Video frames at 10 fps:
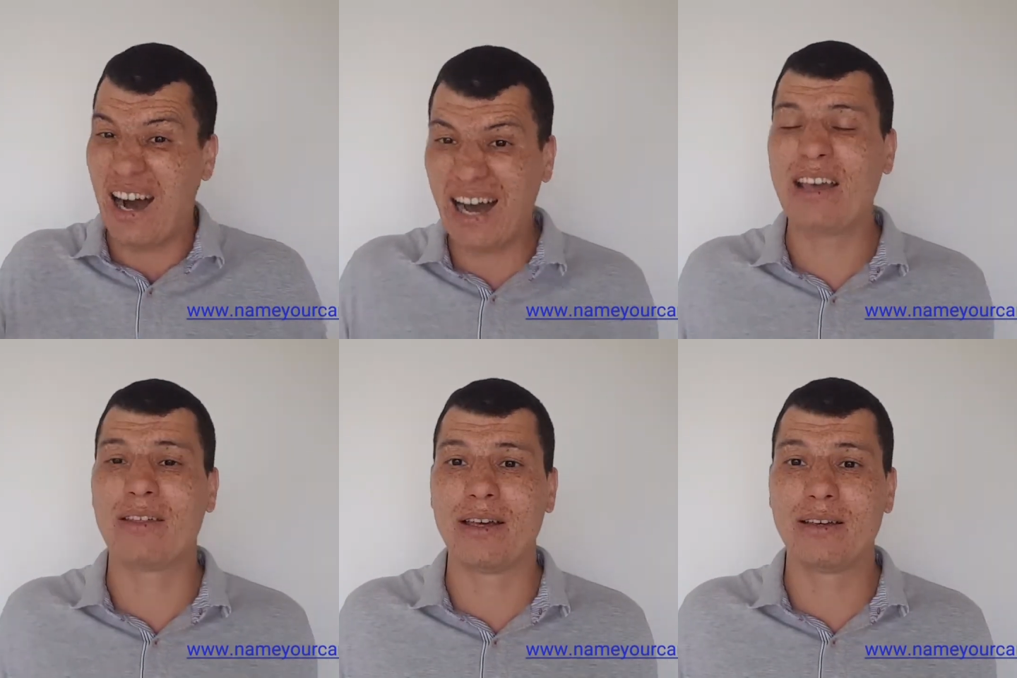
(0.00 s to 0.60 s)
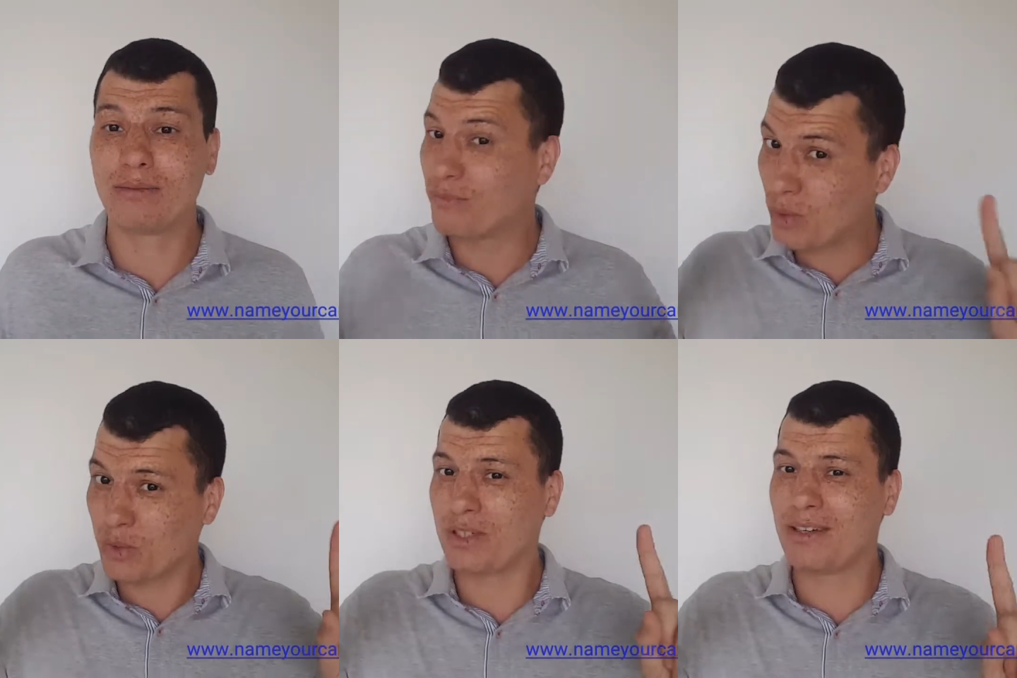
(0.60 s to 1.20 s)
I think,
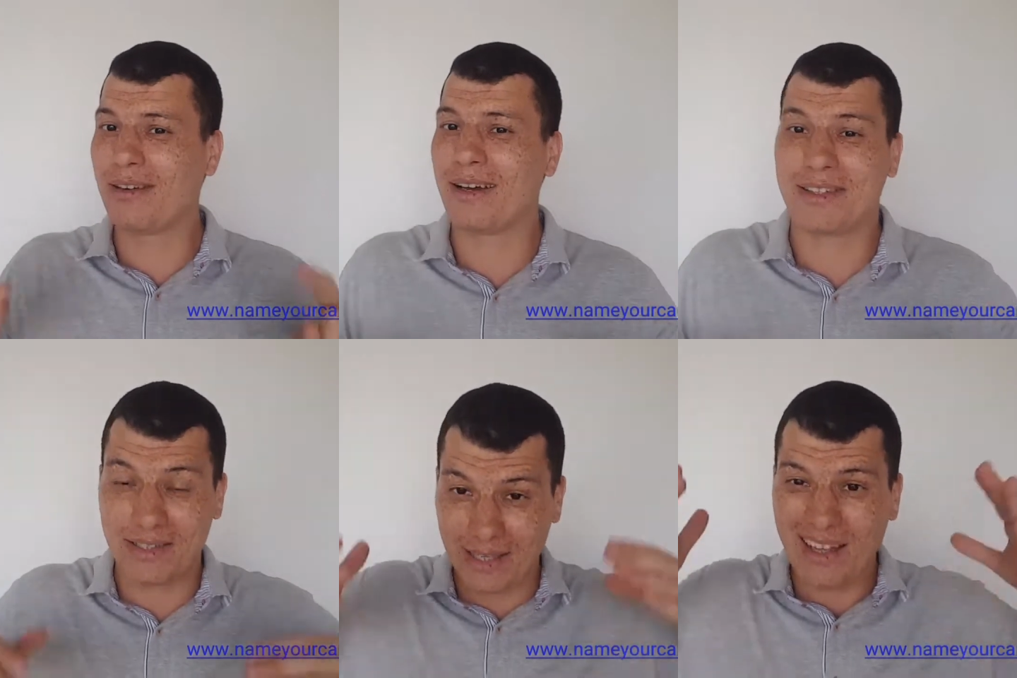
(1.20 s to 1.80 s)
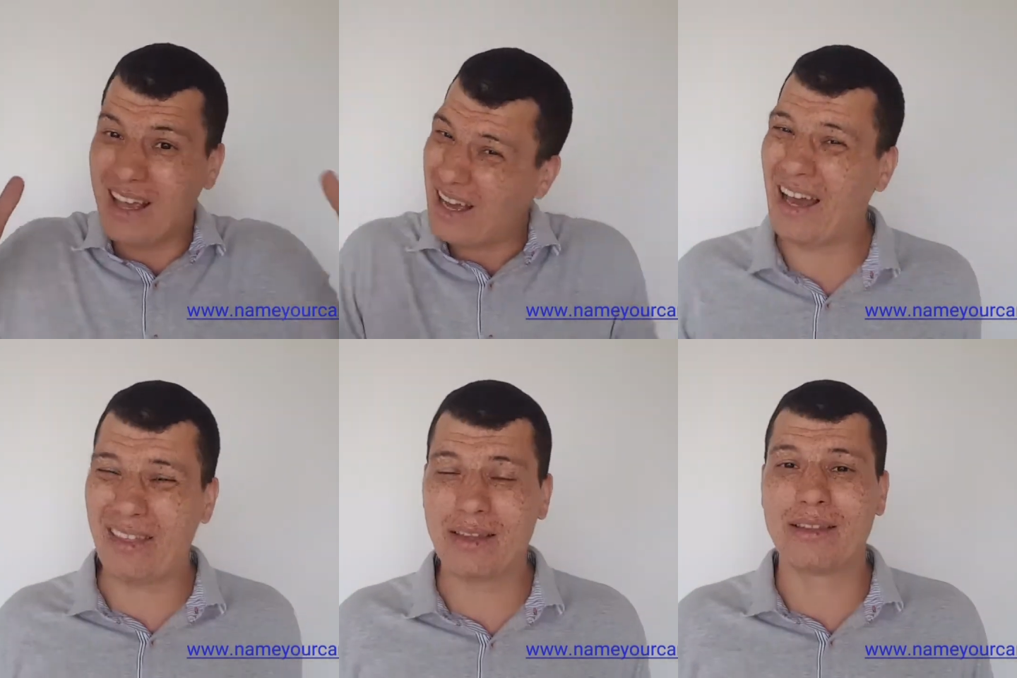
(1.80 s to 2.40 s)
so she didn't lie, she said,
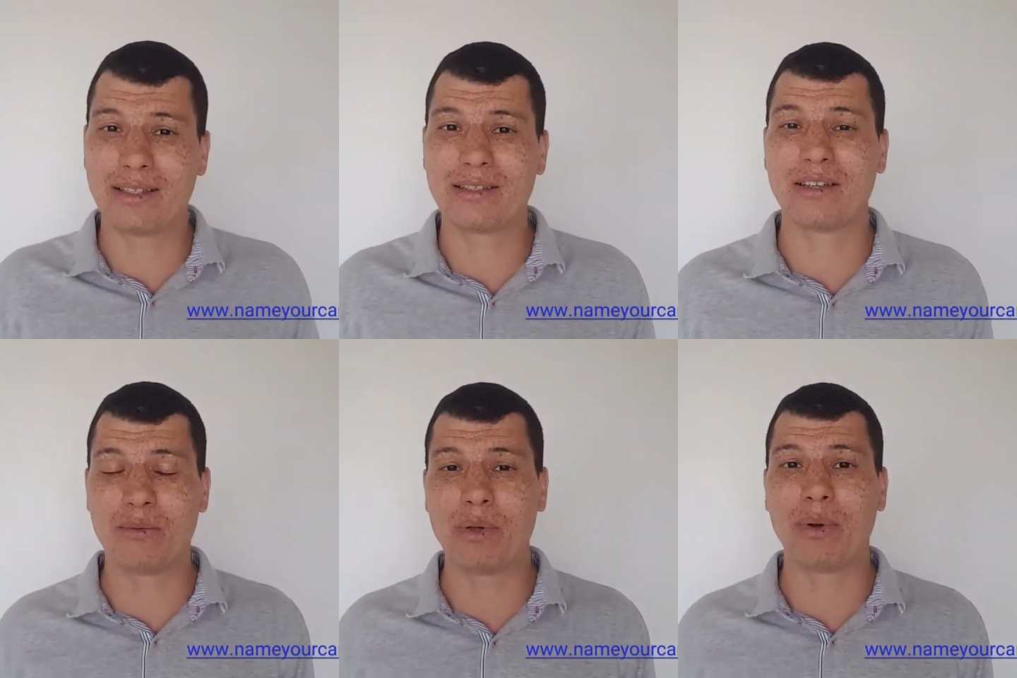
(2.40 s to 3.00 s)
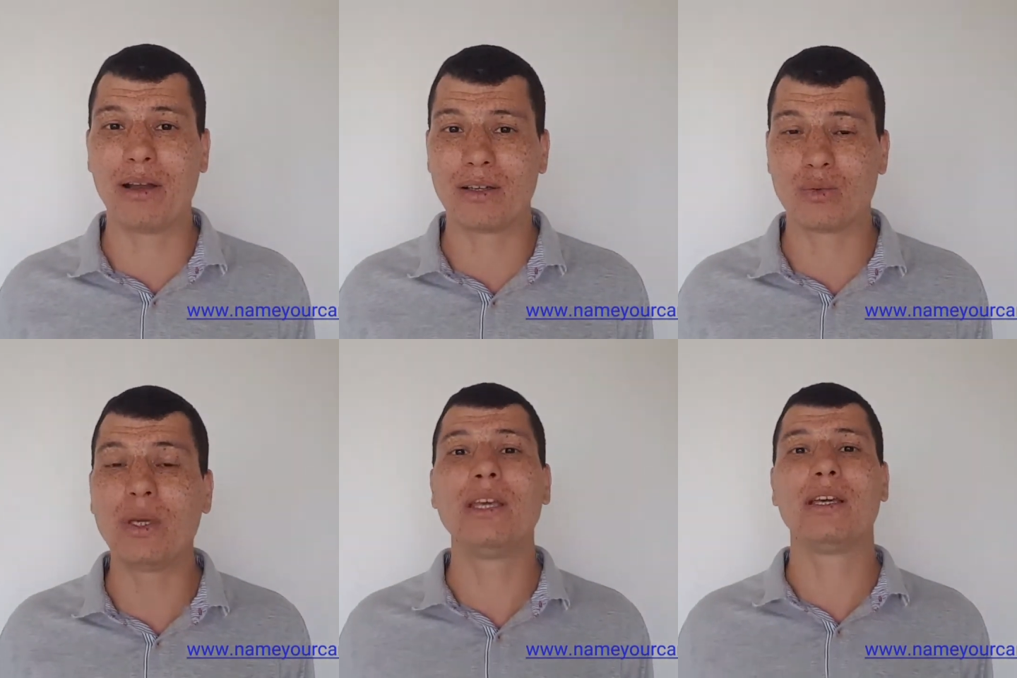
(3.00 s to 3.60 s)
I think this is going to be my
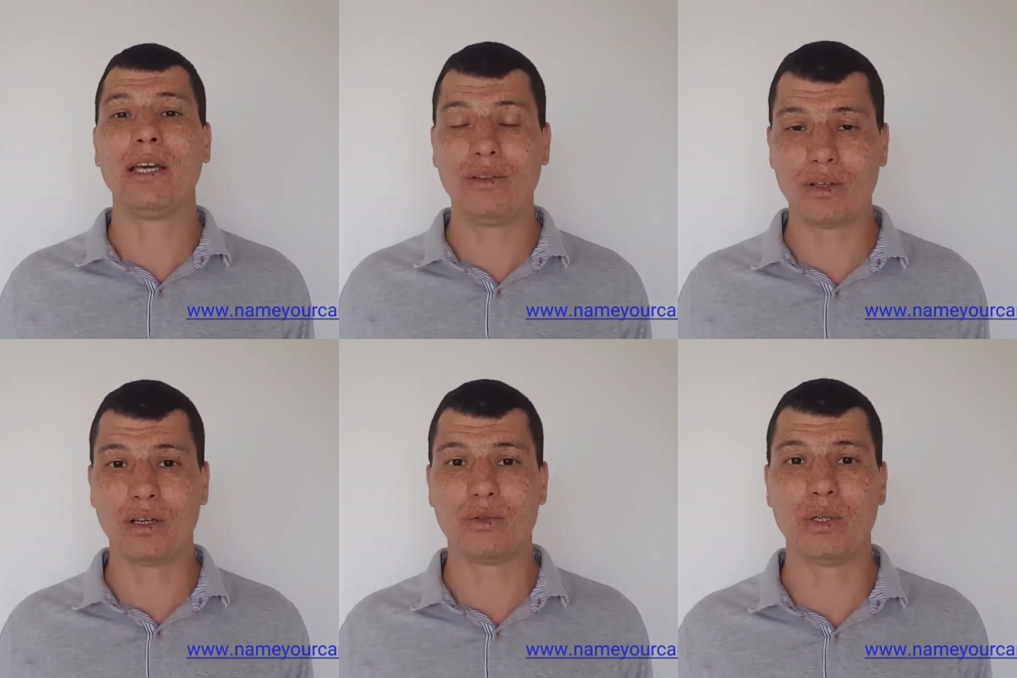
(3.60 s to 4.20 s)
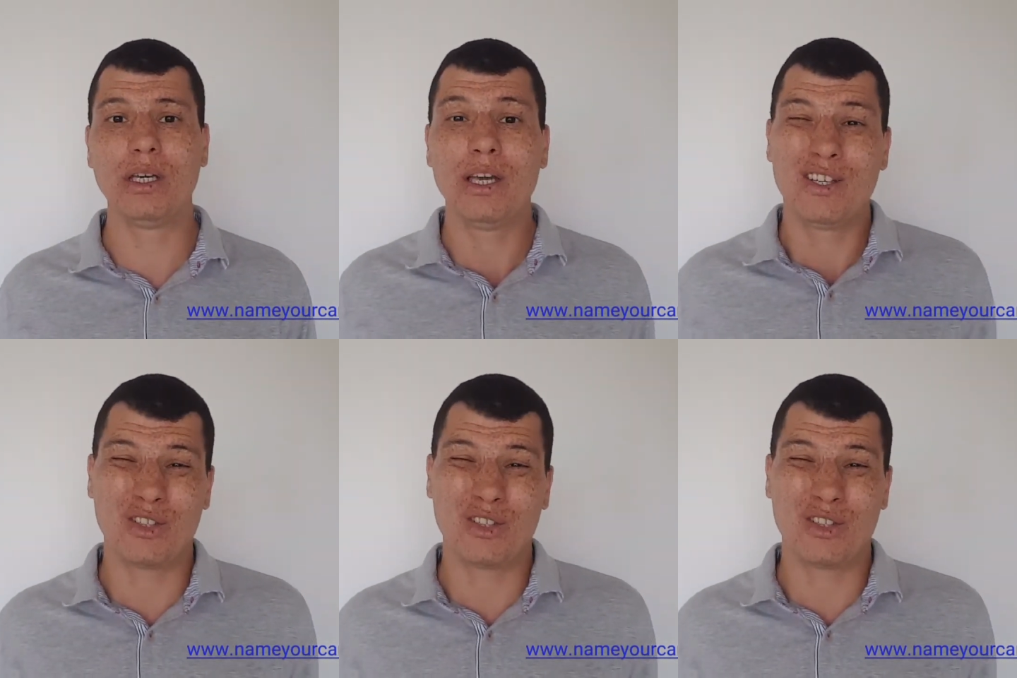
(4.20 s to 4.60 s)
last week in the country.